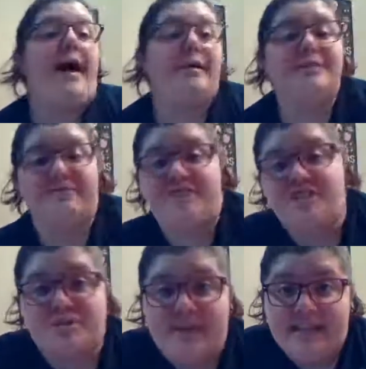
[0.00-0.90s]
I'm going to
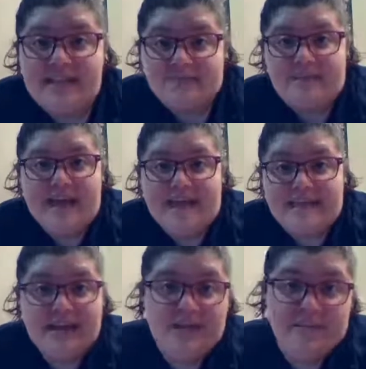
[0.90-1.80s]
finish my last
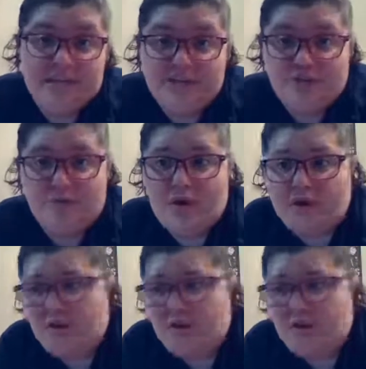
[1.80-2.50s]
bite and then I'm going to let you all